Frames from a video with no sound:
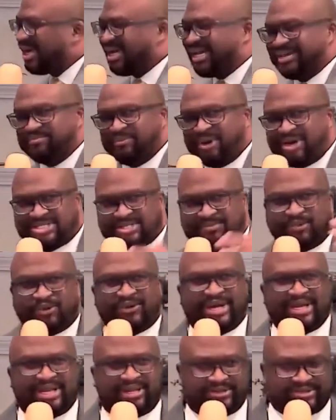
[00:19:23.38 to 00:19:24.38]
in
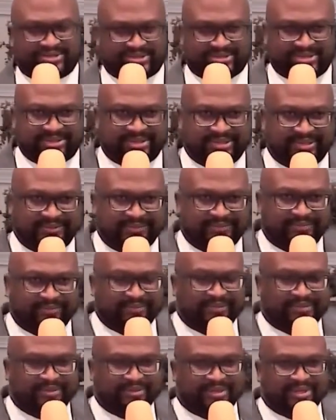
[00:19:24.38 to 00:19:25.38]
Montemorelos,
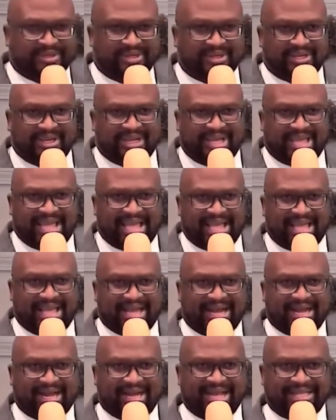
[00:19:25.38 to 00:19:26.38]

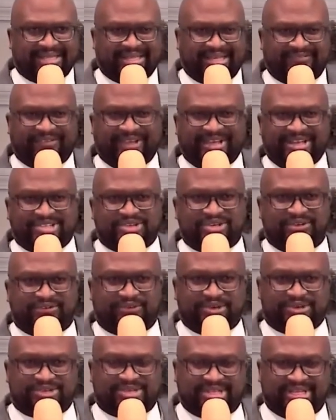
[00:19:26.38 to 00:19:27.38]
at the Adventist
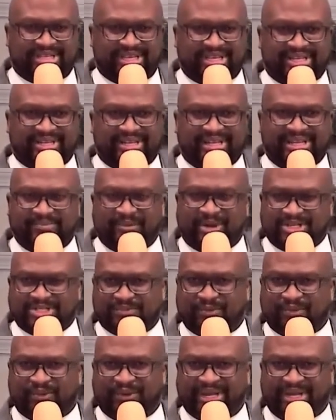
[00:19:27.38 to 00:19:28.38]
University in
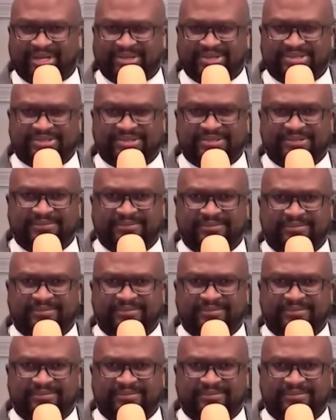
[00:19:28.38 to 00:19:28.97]
Montemorelos.